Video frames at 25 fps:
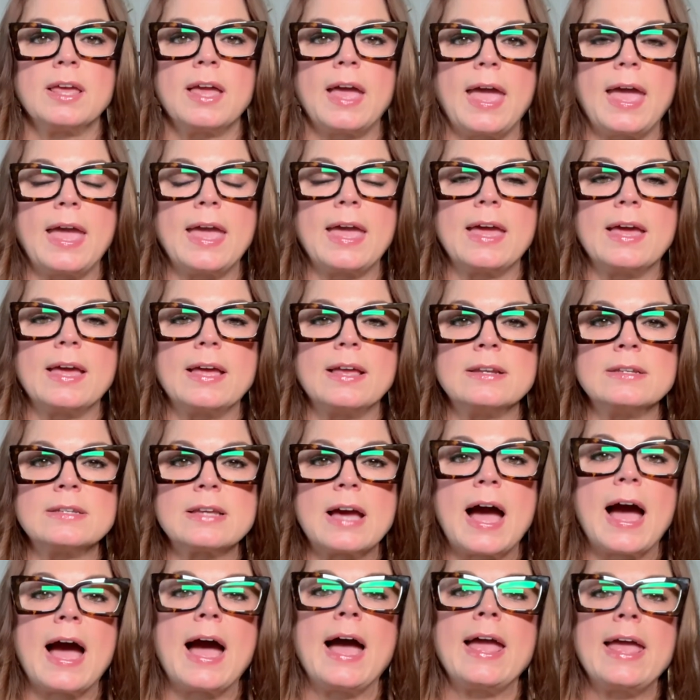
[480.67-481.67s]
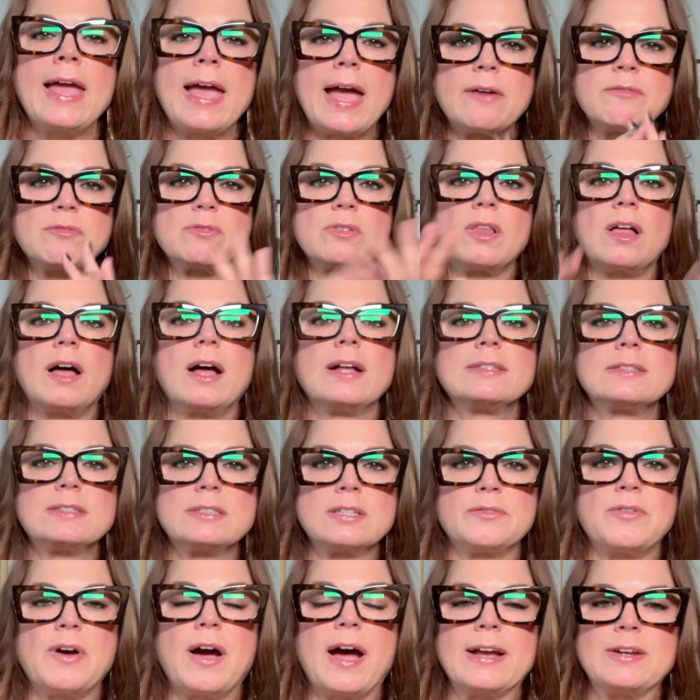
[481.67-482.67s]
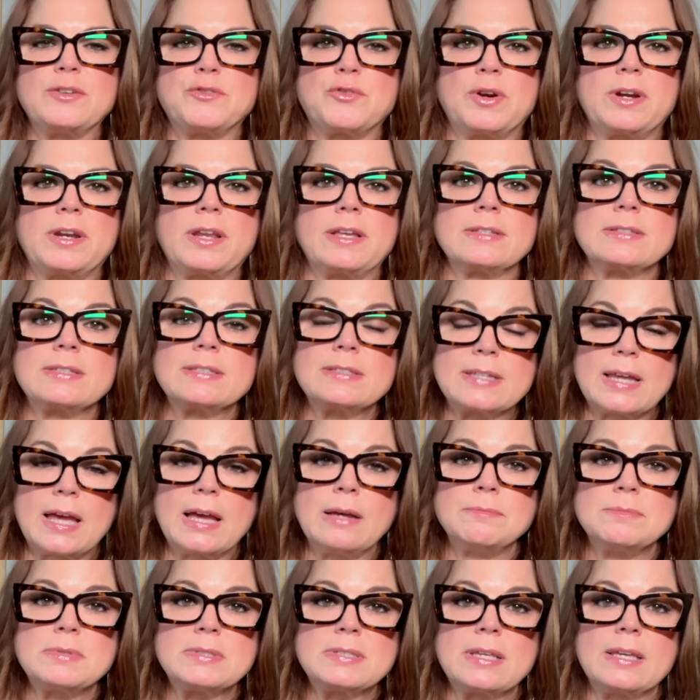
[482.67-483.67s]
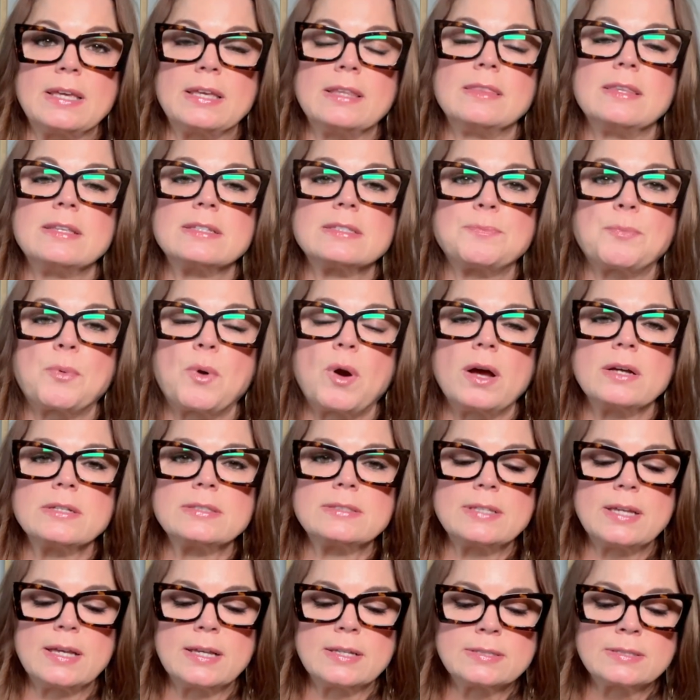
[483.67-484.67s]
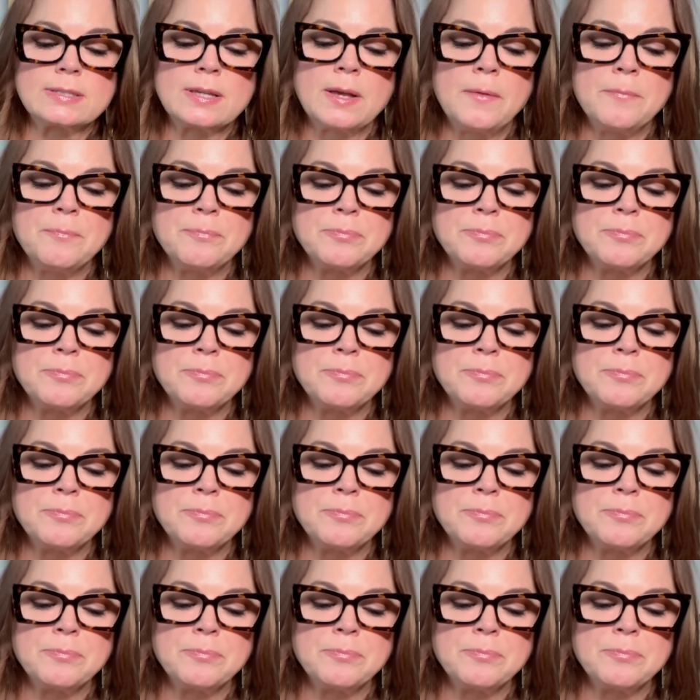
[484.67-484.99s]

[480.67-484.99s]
And I have lots of hydrating steps in this process.